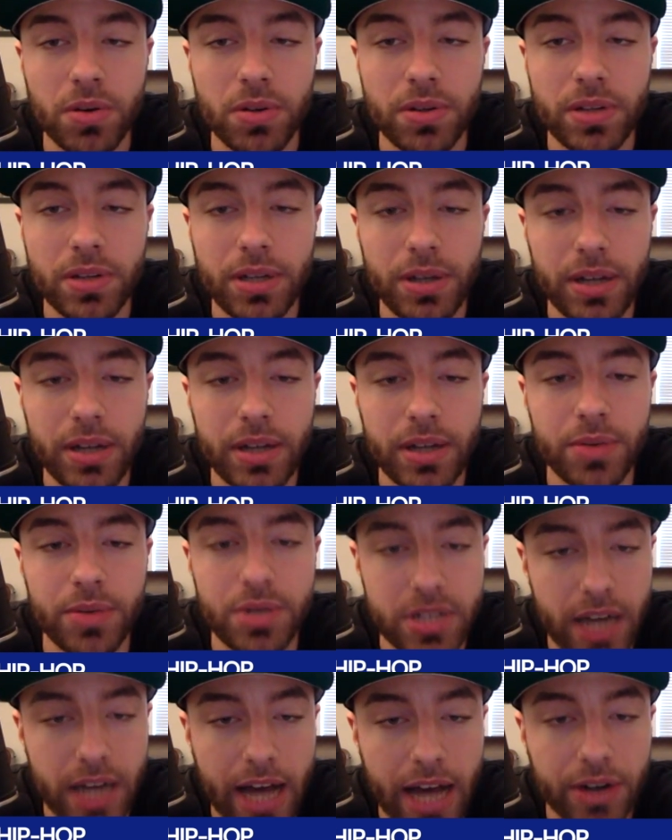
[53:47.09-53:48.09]
It, it
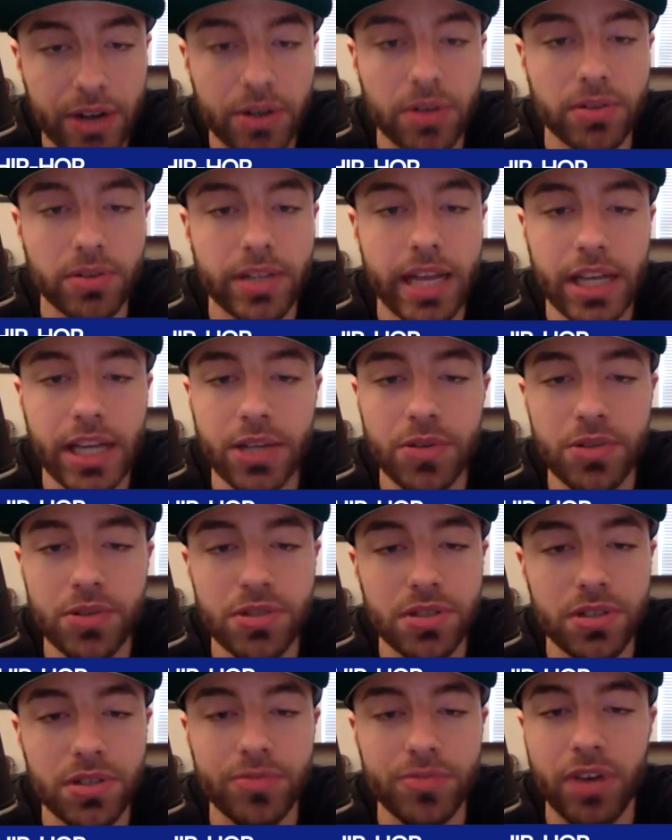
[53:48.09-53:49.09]
was an honor. Thank you
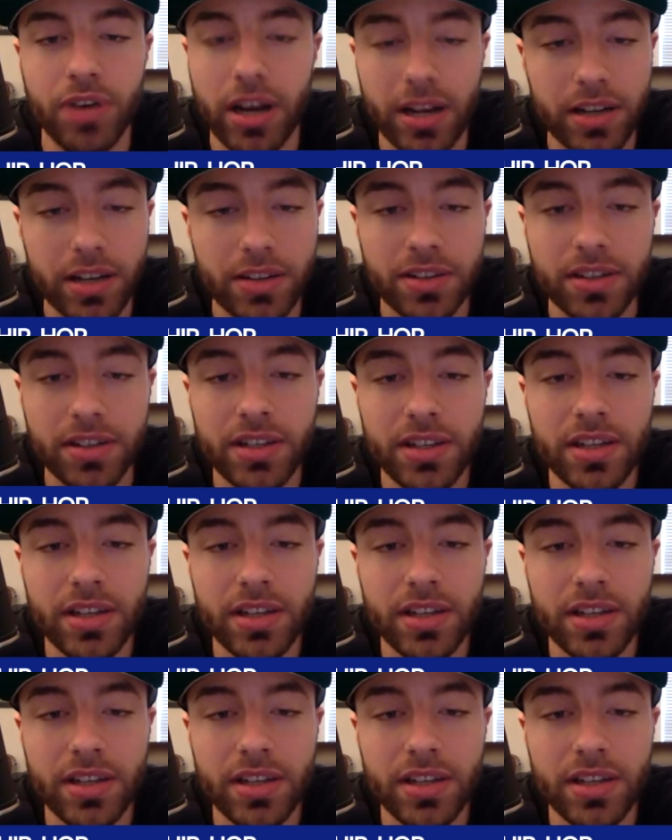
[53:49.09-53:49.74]
to Yvonne